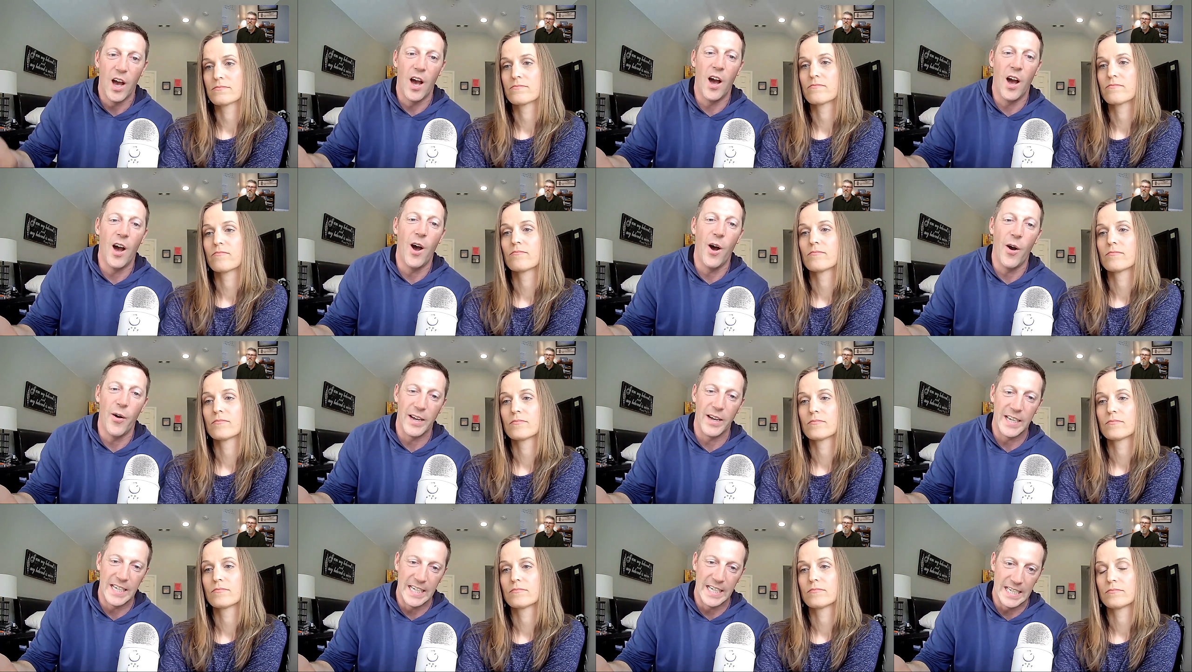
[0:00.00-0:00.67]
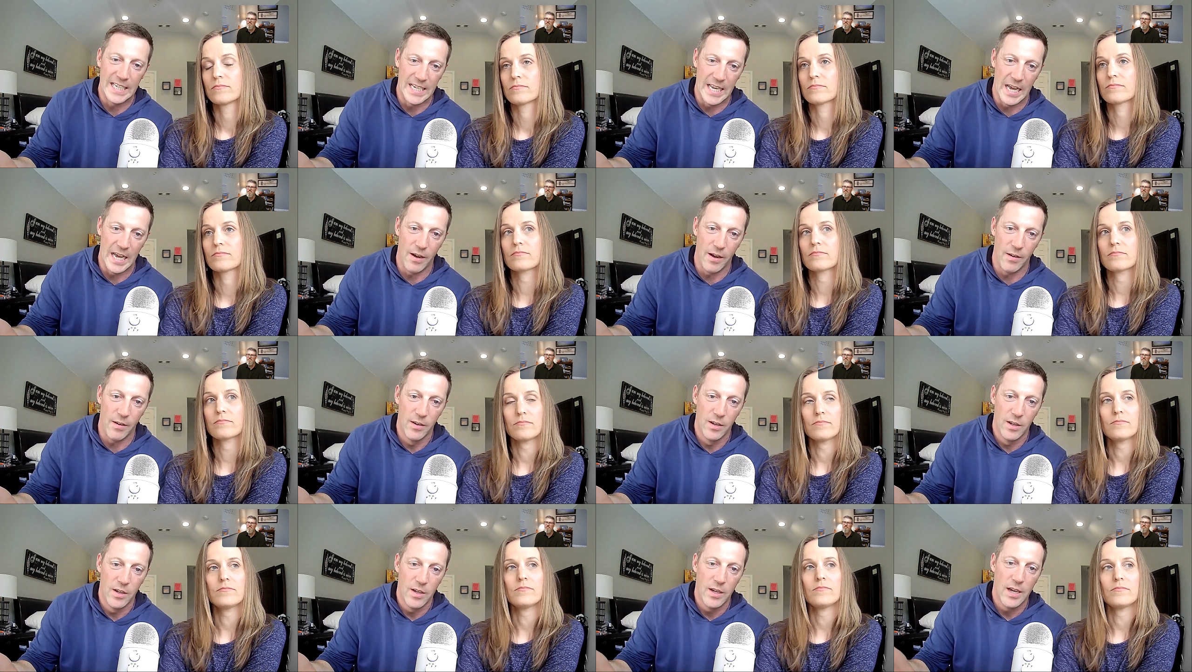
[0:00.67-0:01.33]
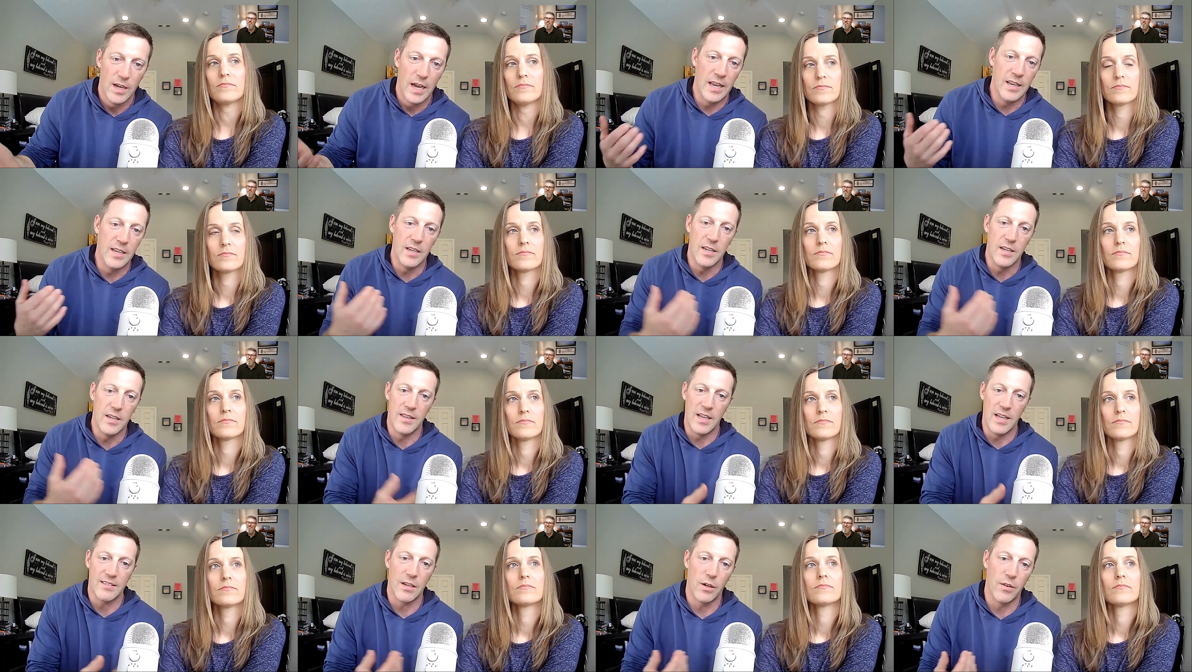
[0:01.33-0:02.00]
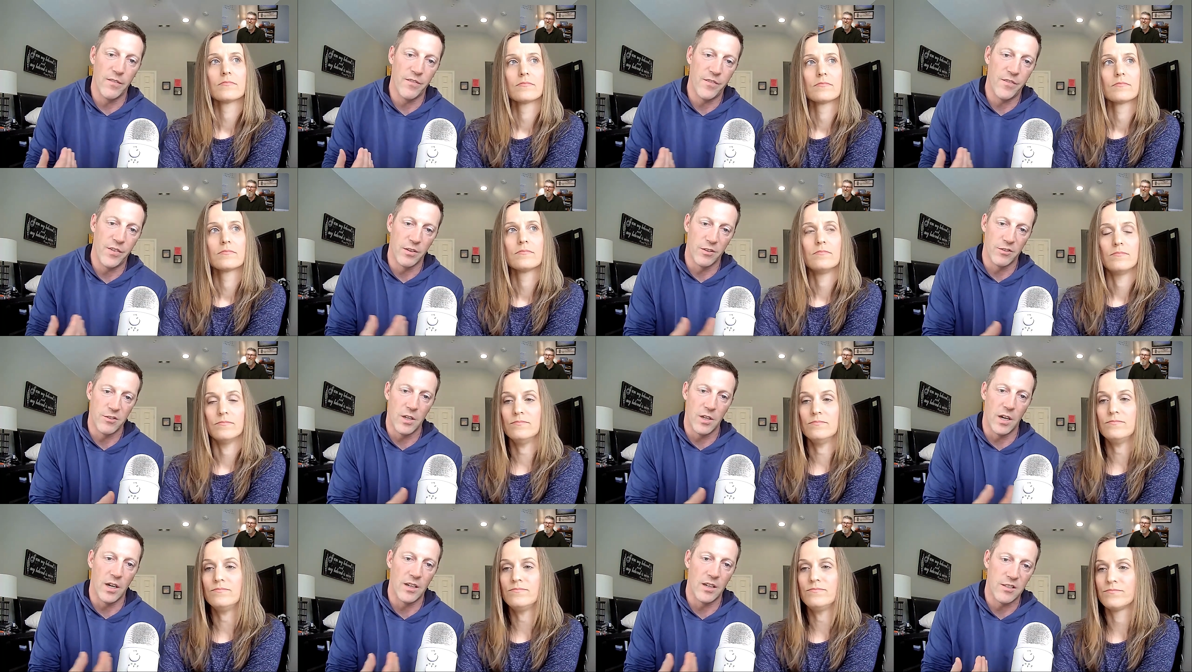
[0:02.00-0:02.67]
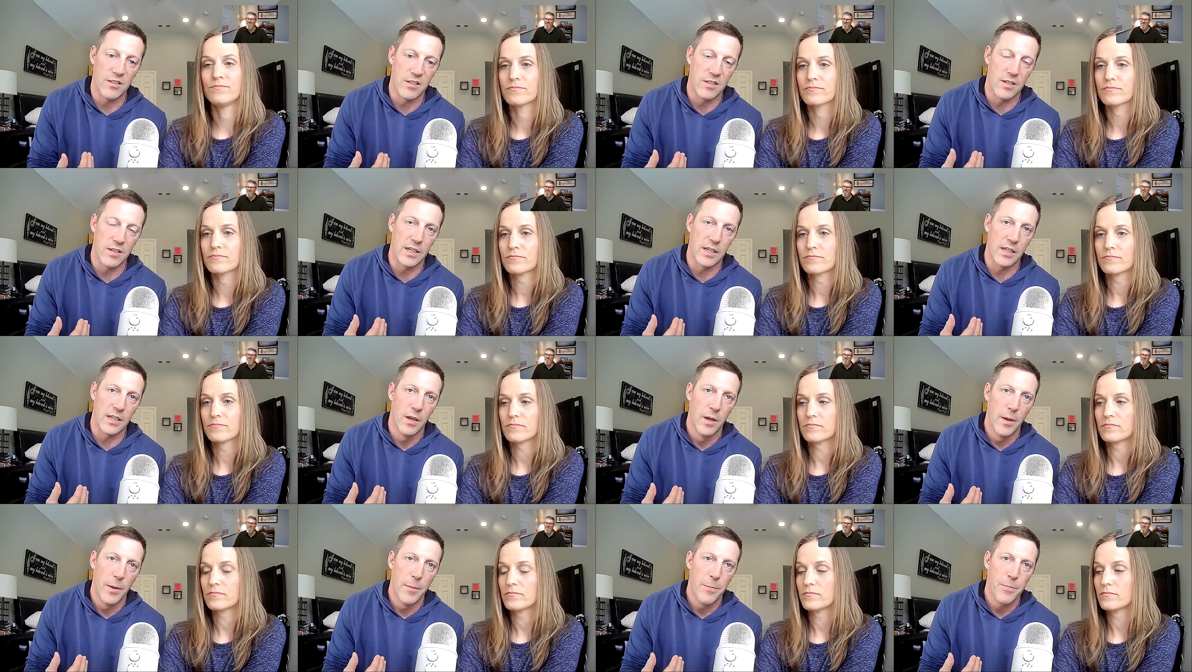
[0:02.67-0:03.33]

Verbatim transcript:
Speaker 1: oh i get it now and that's how it feels to us is like